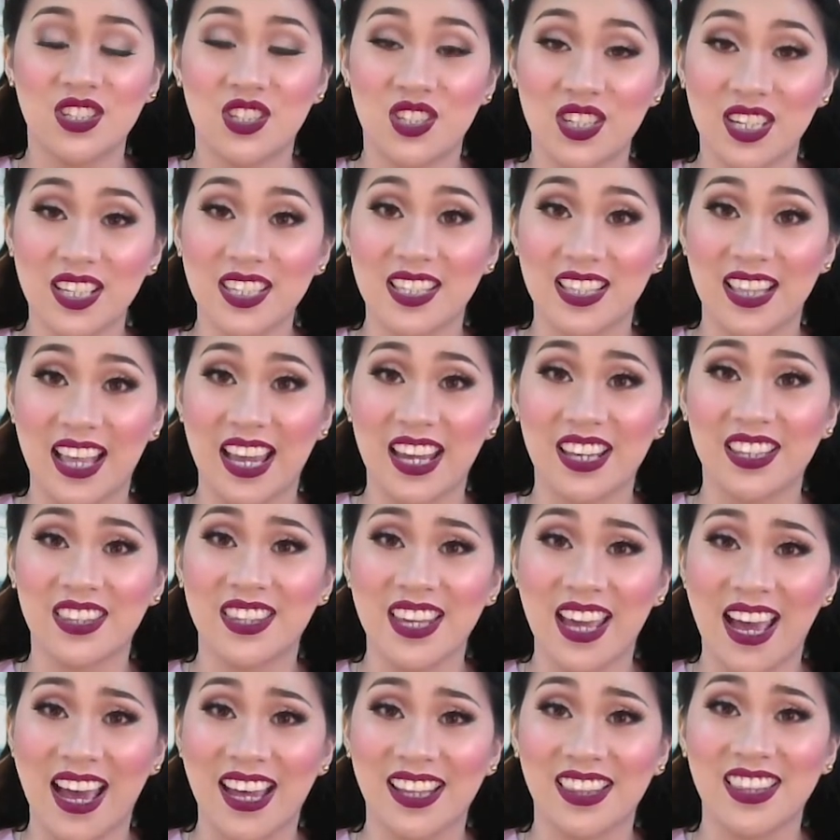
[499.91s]
just like
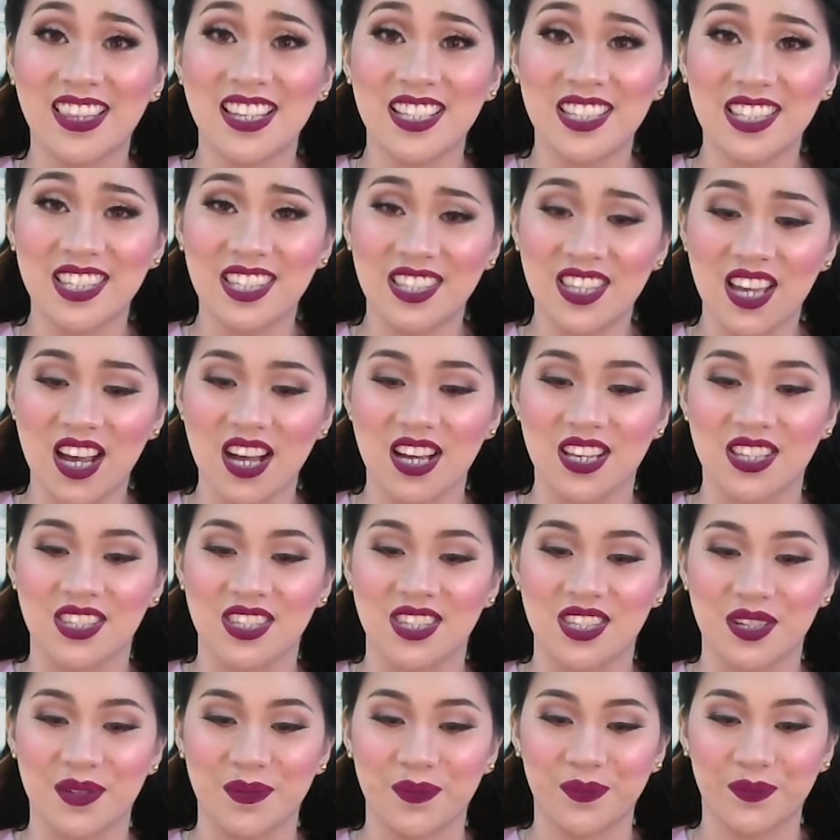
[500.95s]
the athletes
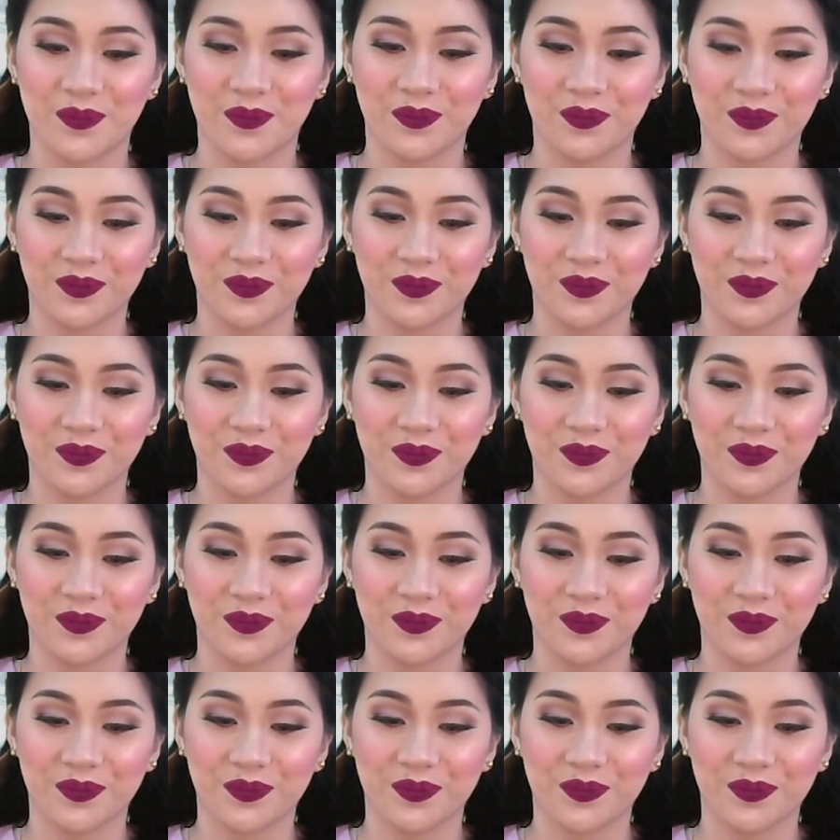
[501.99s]
does.